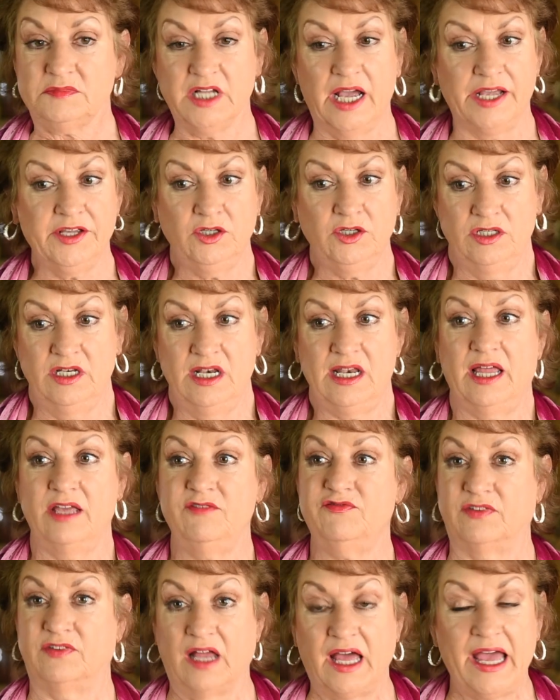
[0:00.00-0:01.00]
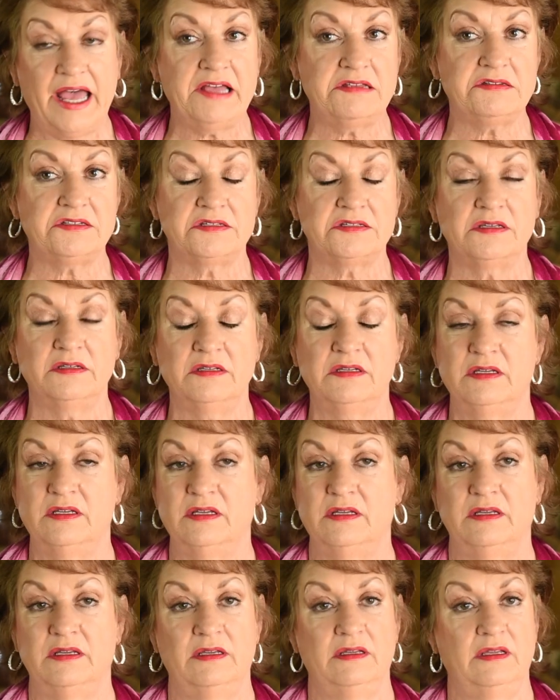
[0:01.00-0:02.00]
I couldn't lay flat.
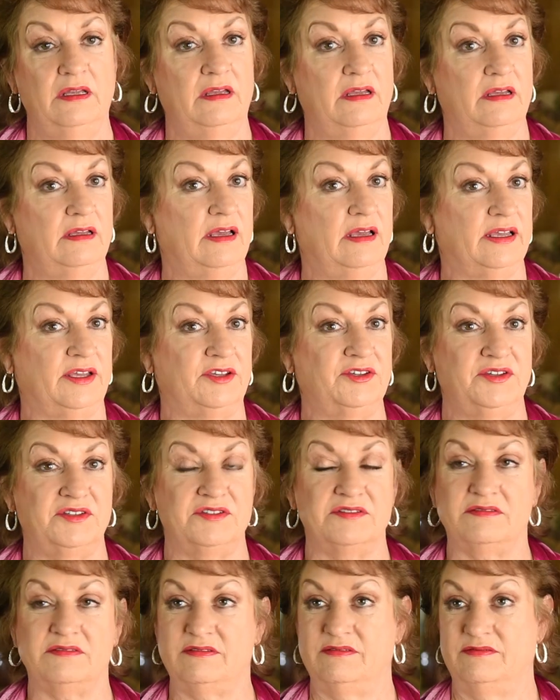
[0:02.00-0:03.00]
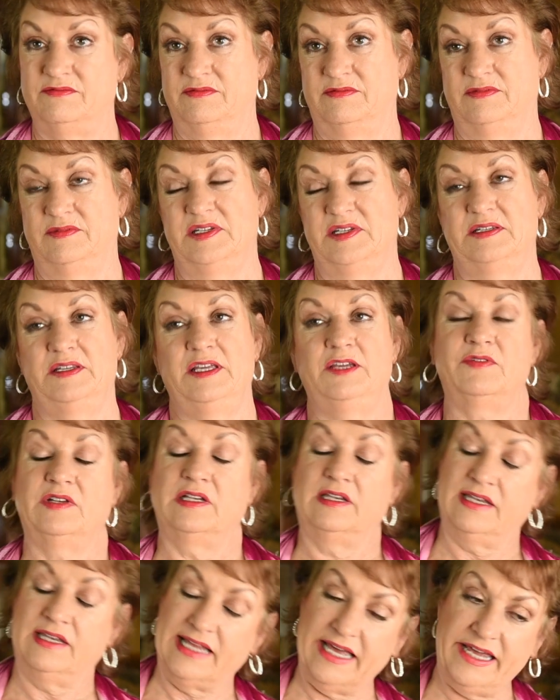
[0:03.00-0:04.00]
I couldn't
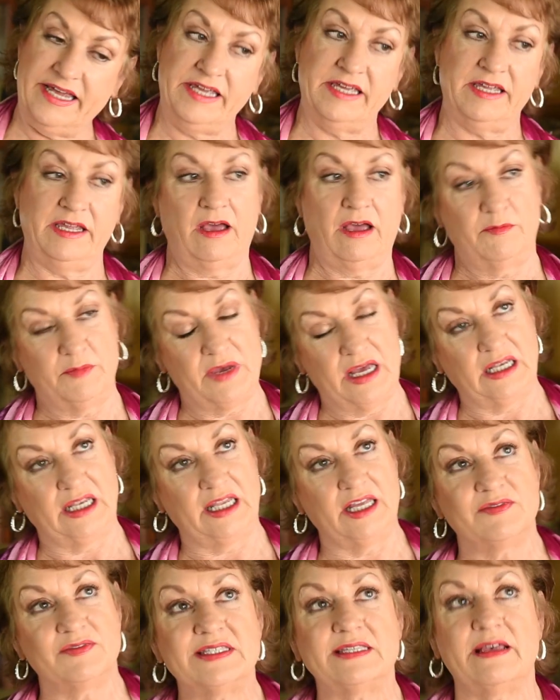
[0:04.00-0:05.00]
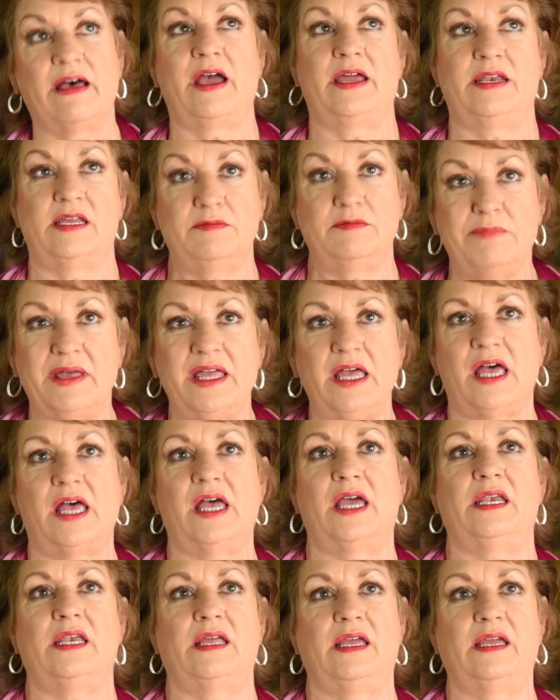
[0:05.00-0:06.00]
even lay on my left side in
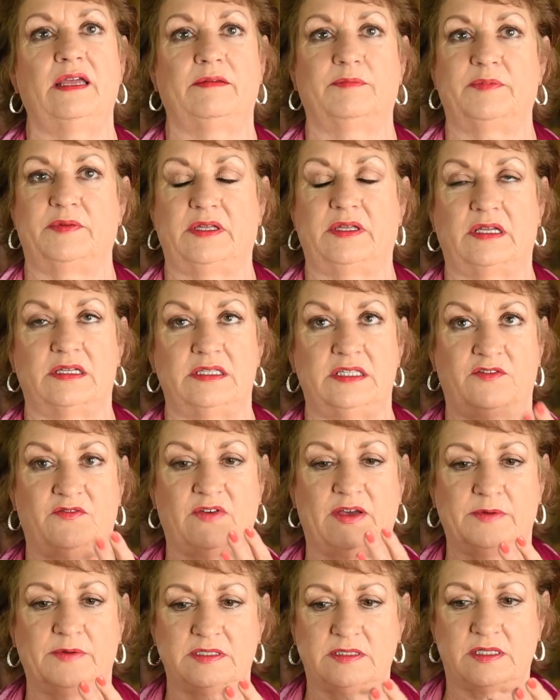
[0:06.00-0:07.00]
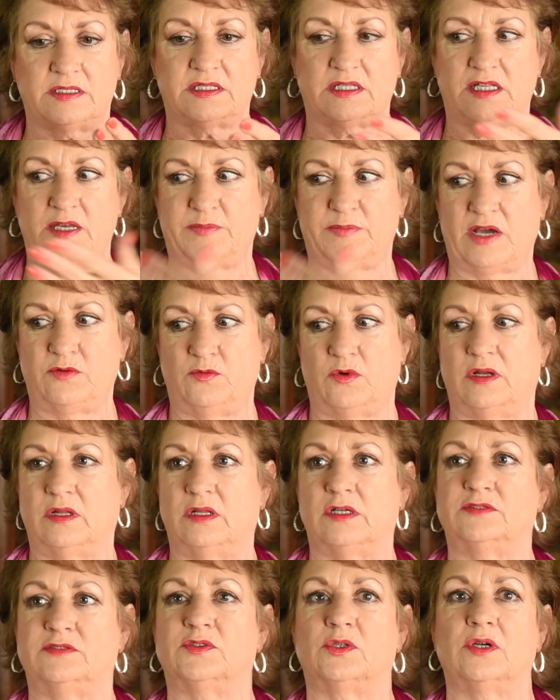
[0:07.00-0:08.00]
bed, because if I was asleep, I'd roll
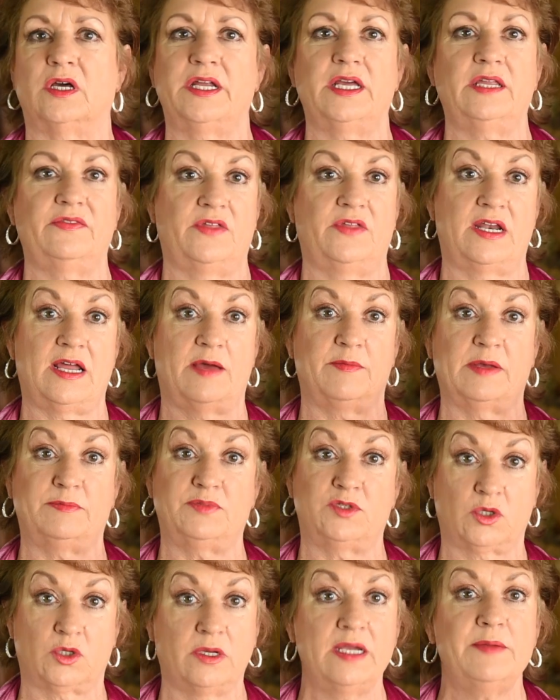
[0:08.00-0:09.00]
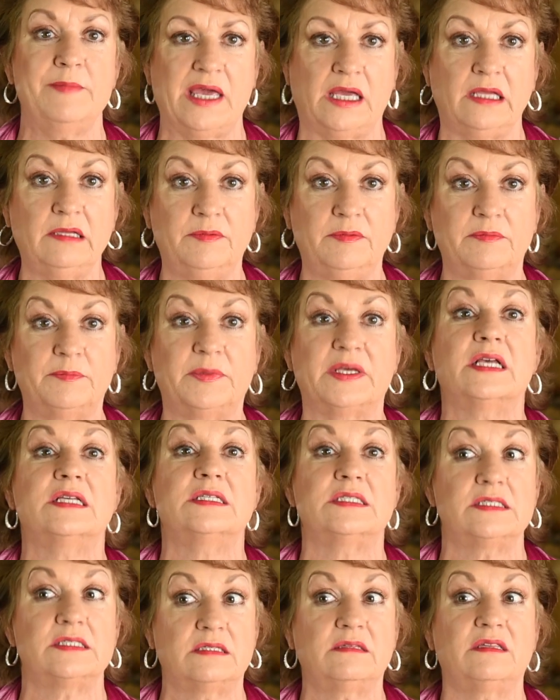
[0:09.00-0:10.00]
over on it, and then I'm up screaming
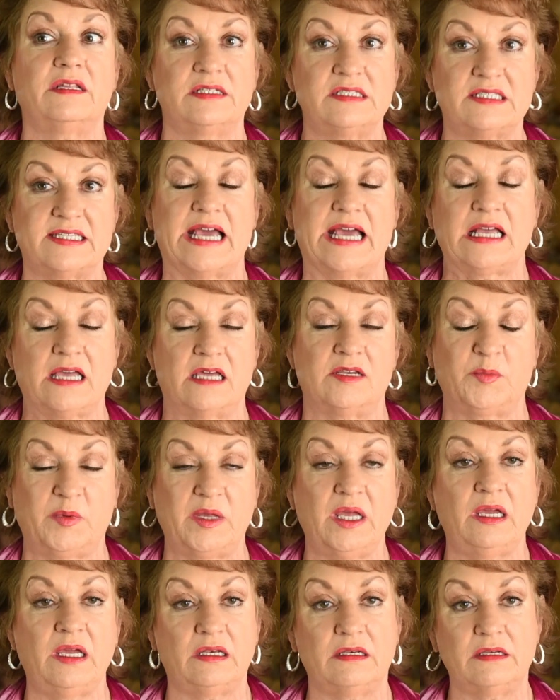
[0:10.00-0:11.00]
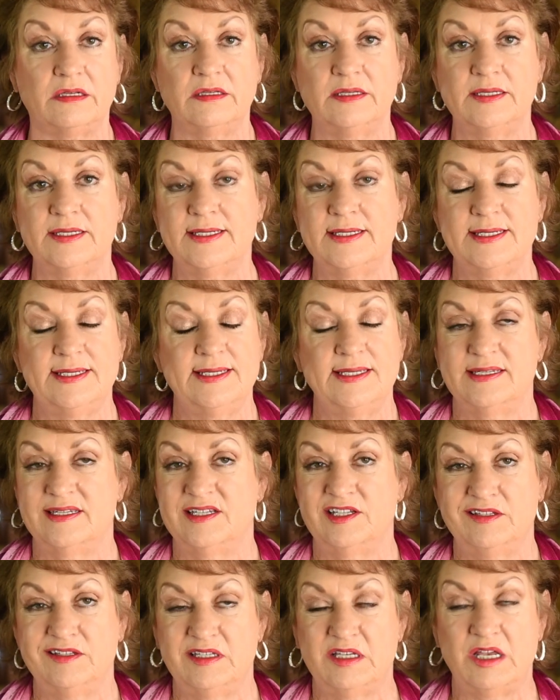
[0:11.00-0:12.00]
because it's that kind of pain.
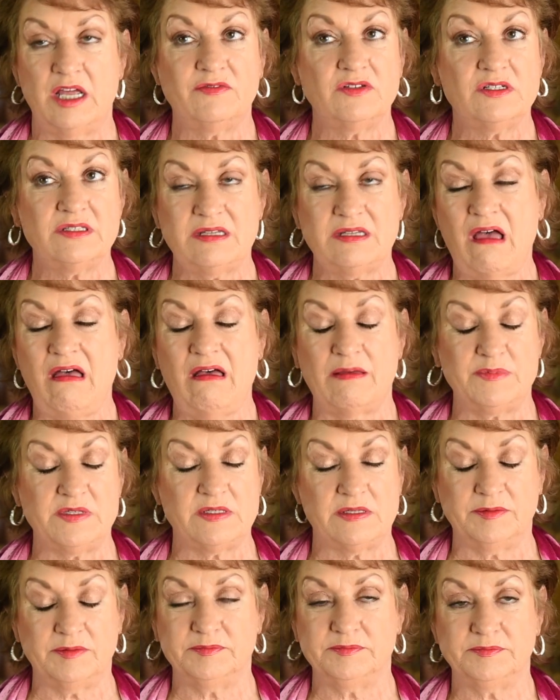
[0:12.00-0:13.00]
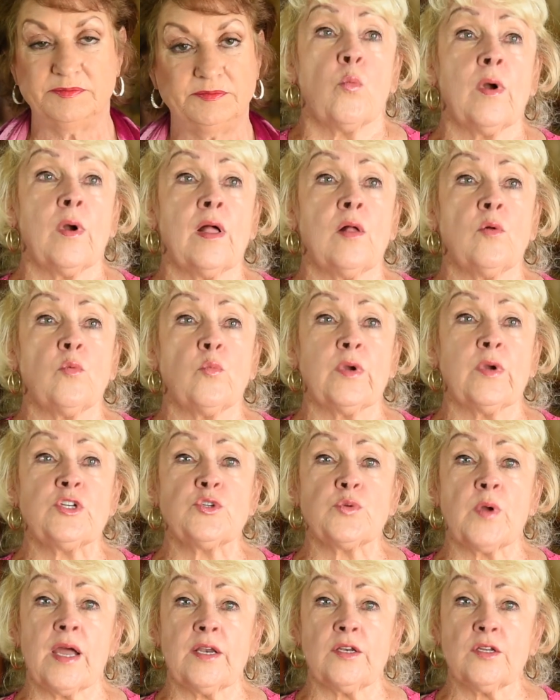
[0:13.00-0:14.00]
Never stops. Well, we
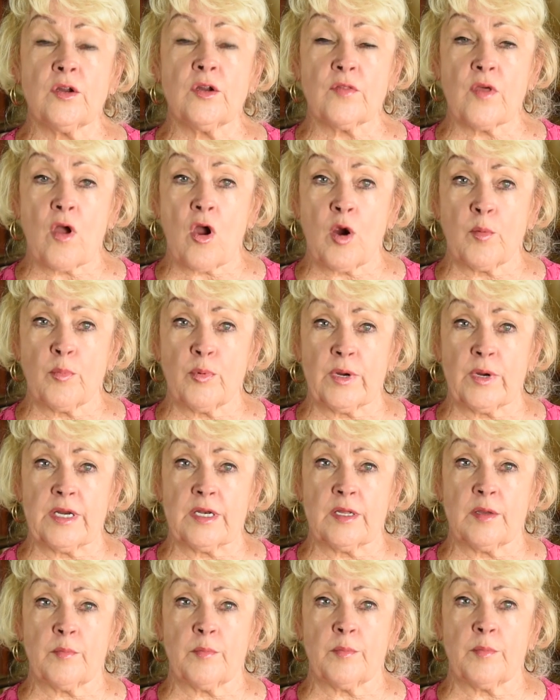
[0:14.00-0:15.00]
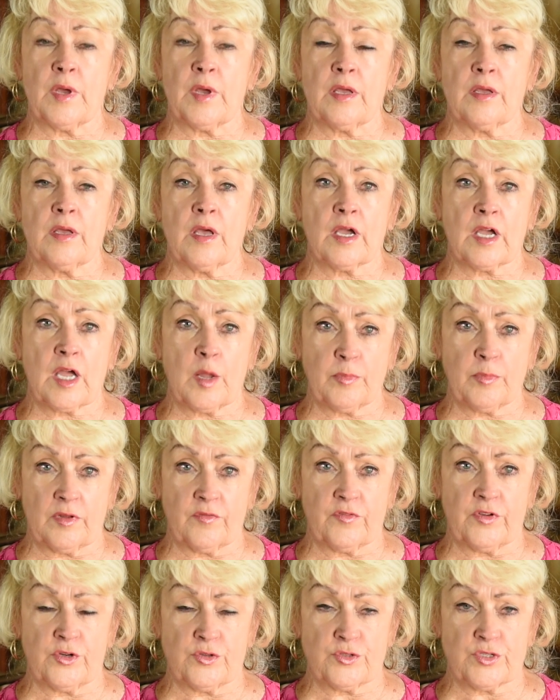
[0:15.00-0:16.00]
tried to go to the Arboretum a couple
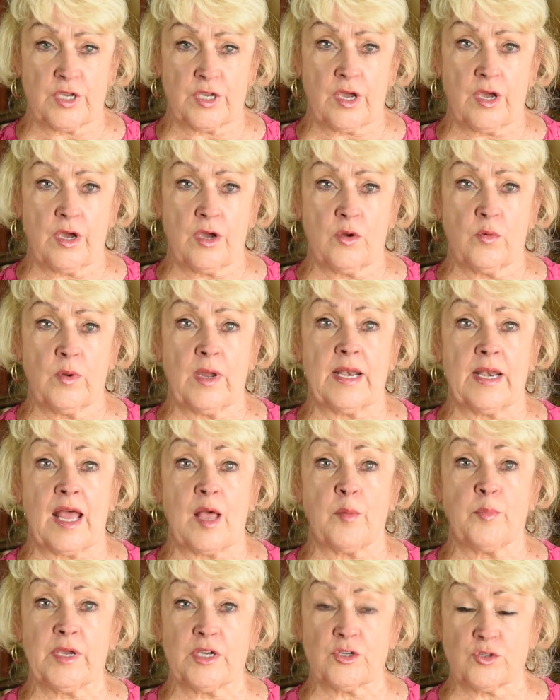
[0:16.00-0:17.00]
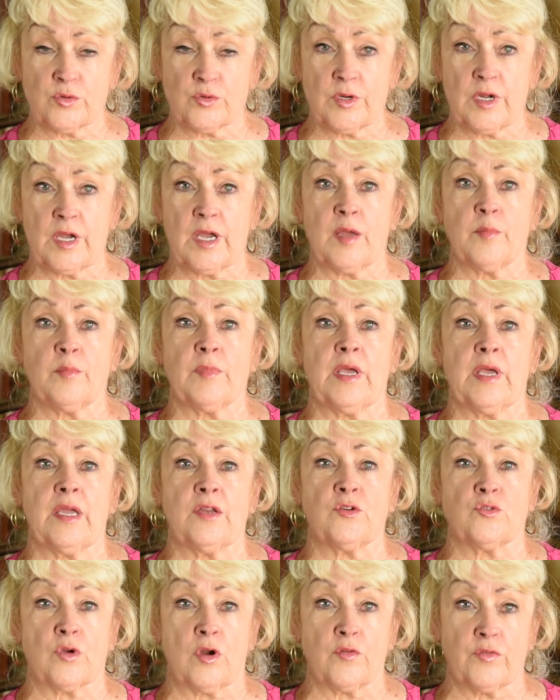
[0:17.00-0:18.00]
of years ago, and I picked her up
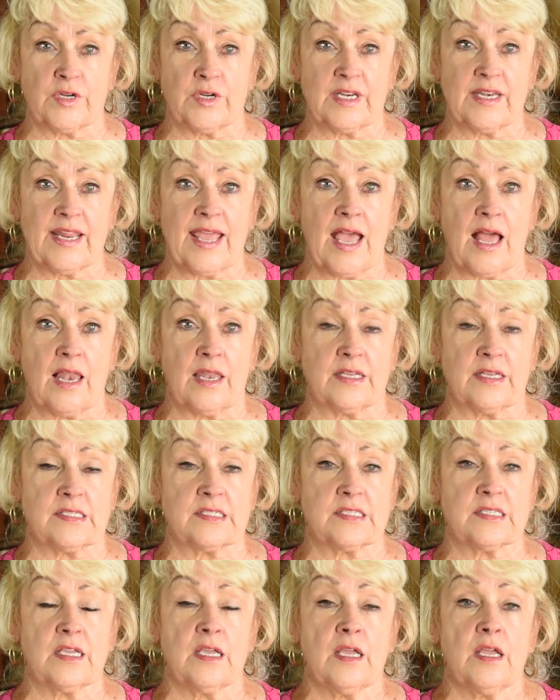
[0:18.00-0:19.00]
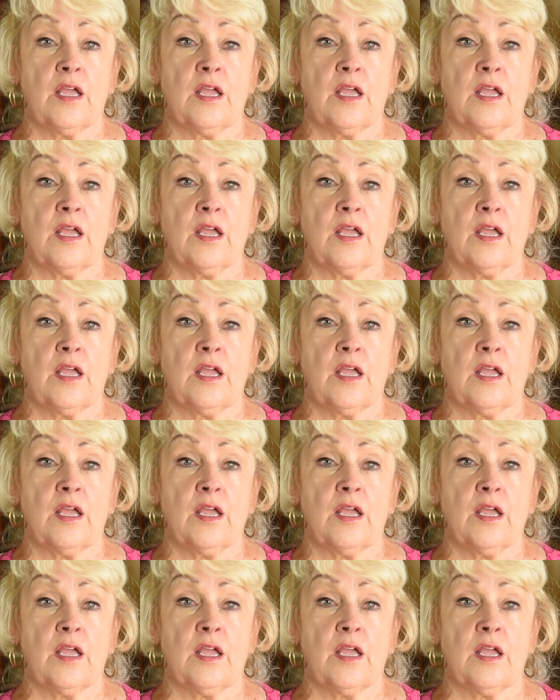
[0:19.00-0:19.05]
and drove her to Dallas.